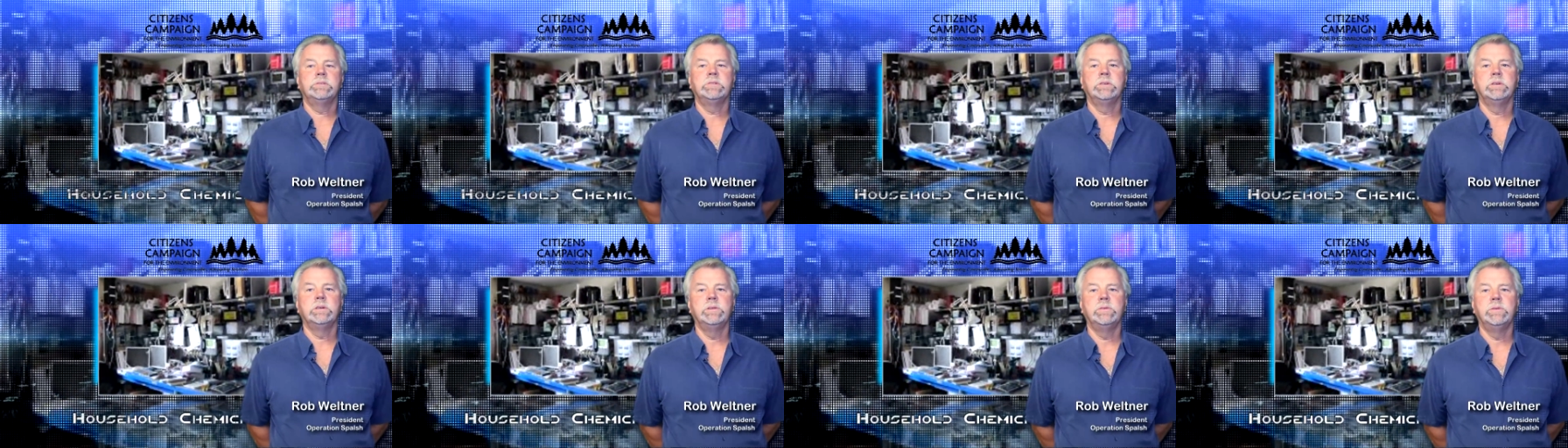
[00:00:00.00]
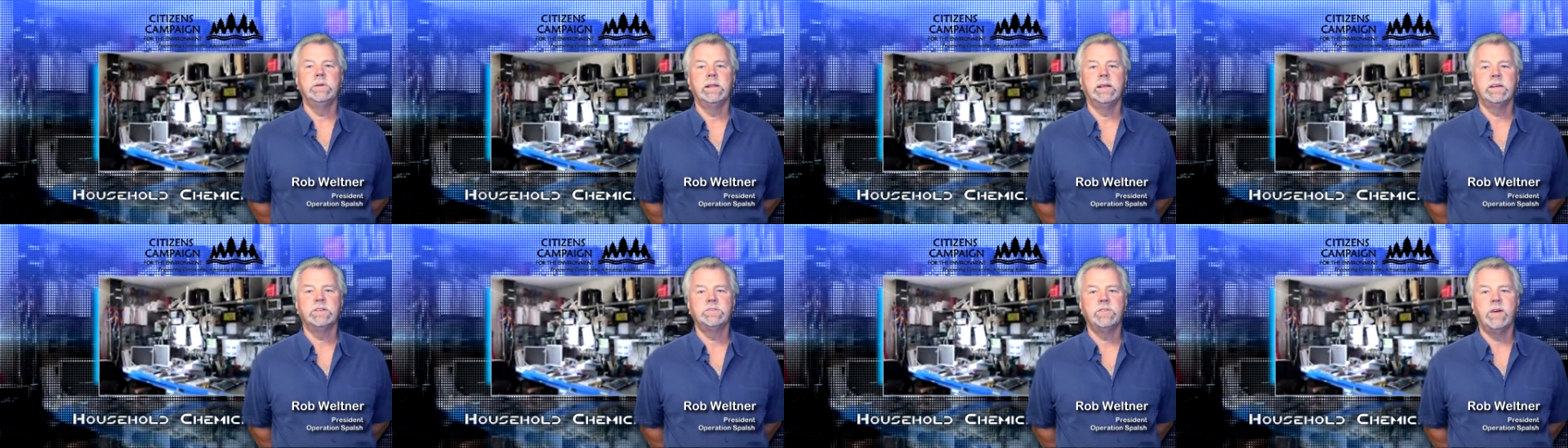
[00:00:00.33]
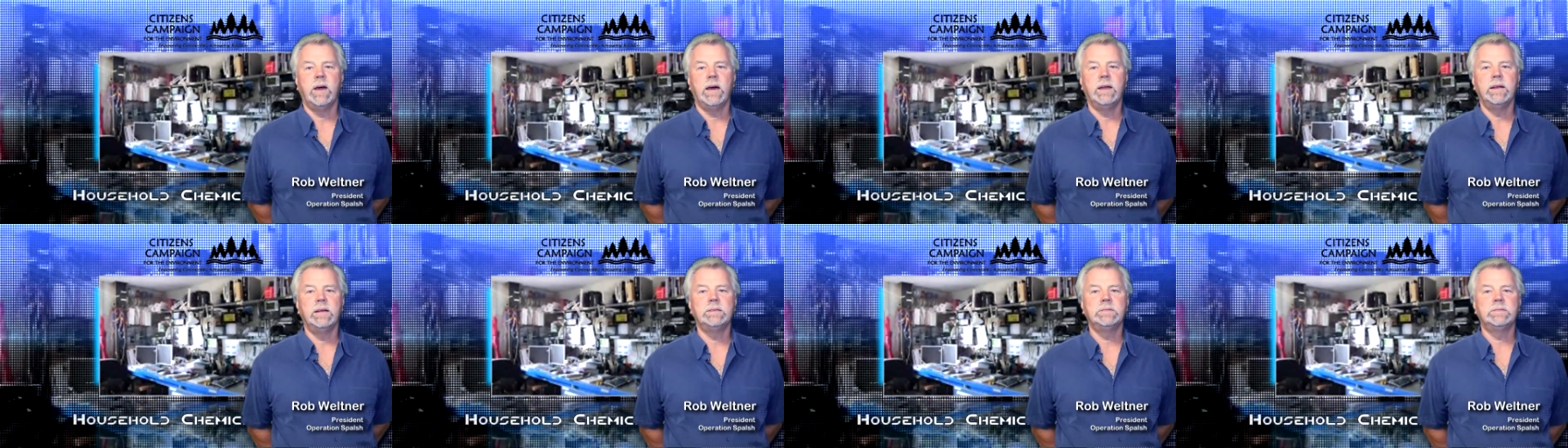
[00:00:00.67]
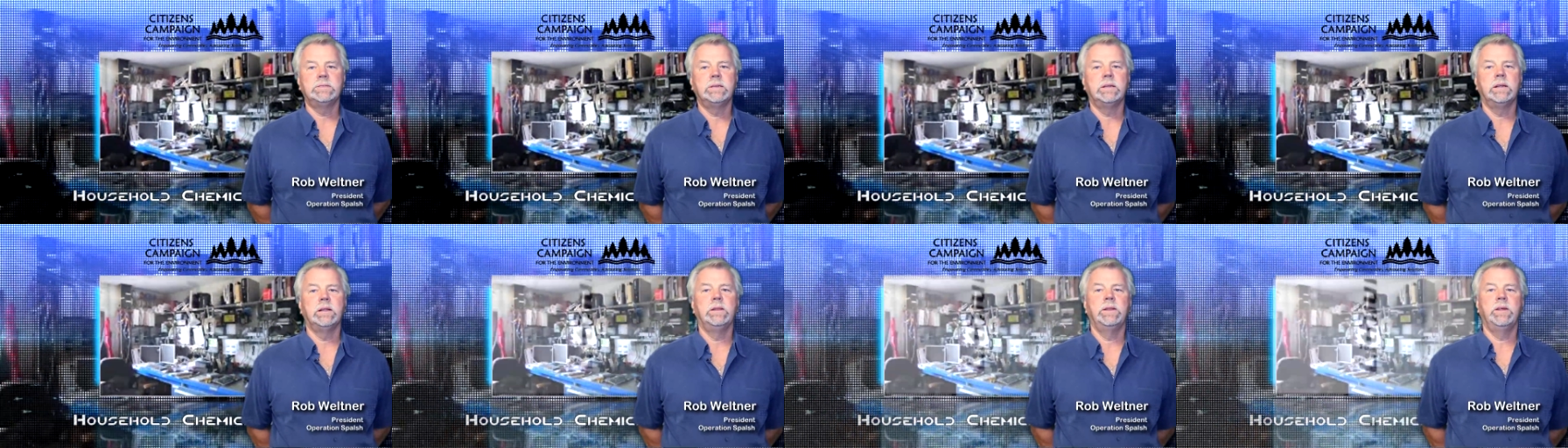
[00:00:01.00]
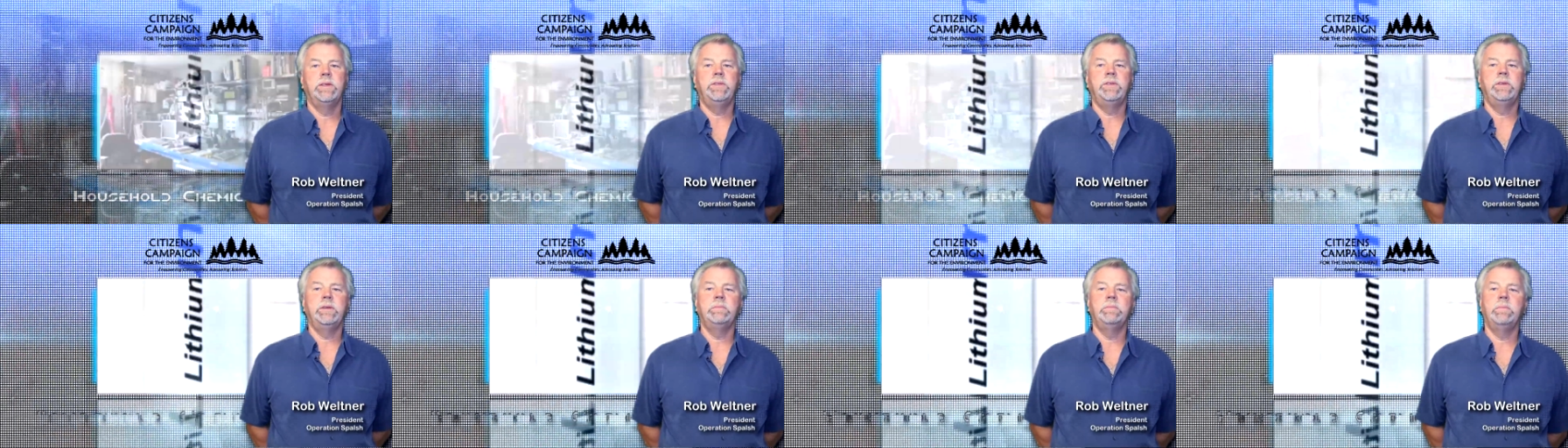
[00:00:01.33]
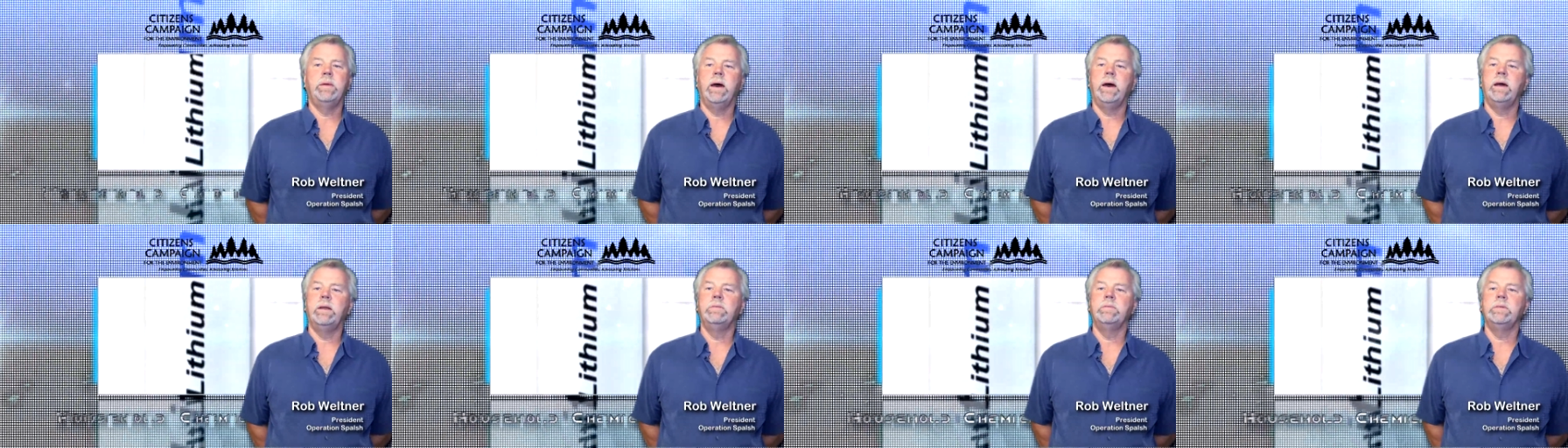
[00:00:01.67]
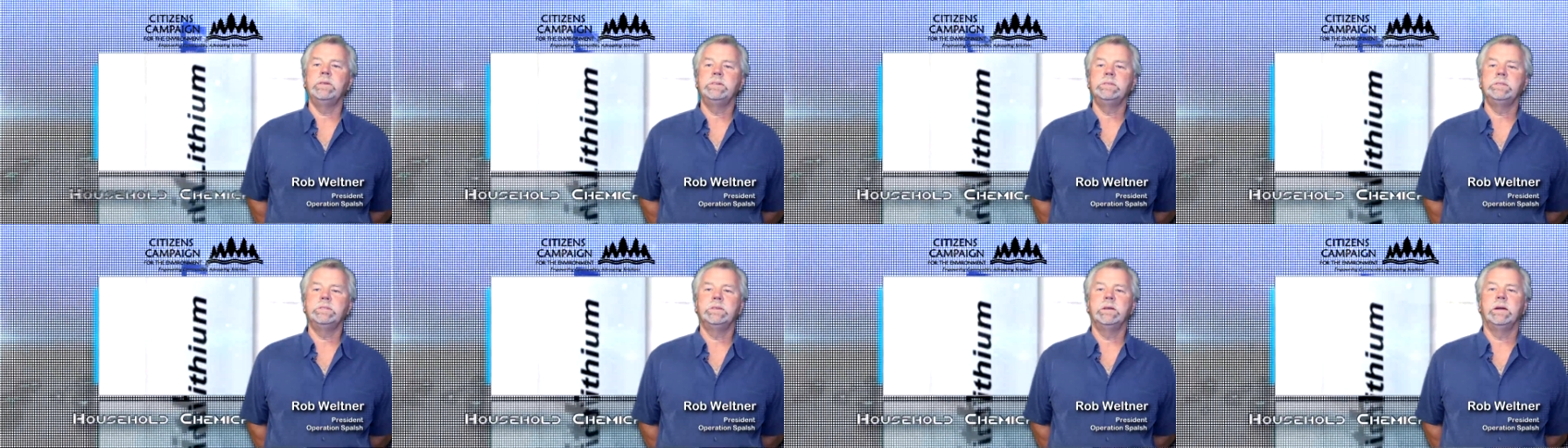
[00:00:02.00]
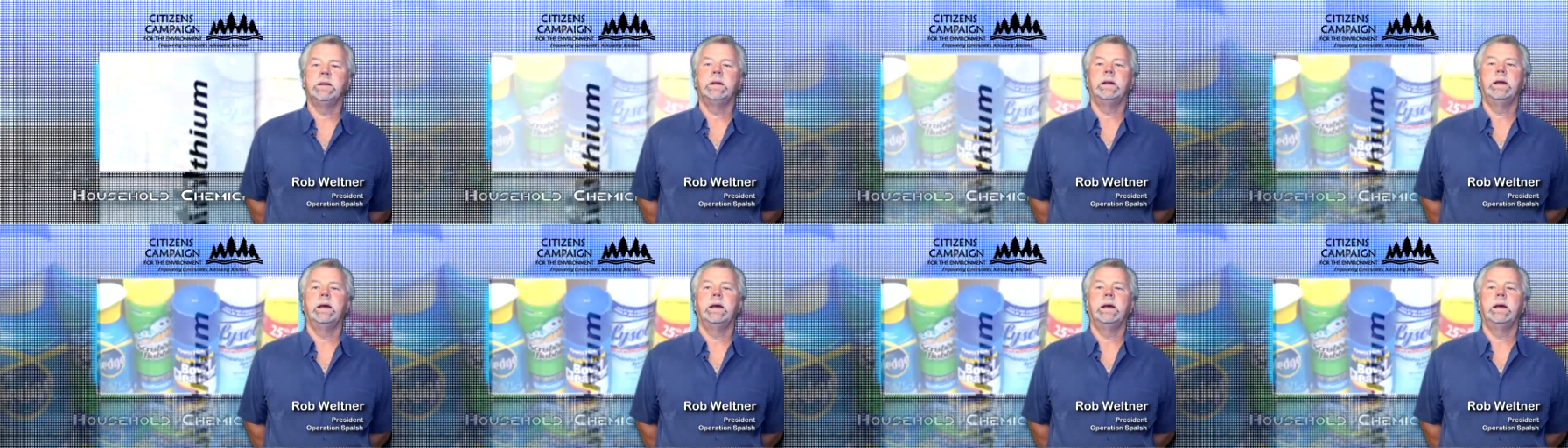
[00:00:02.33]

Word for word: include electronics, lithium batteries,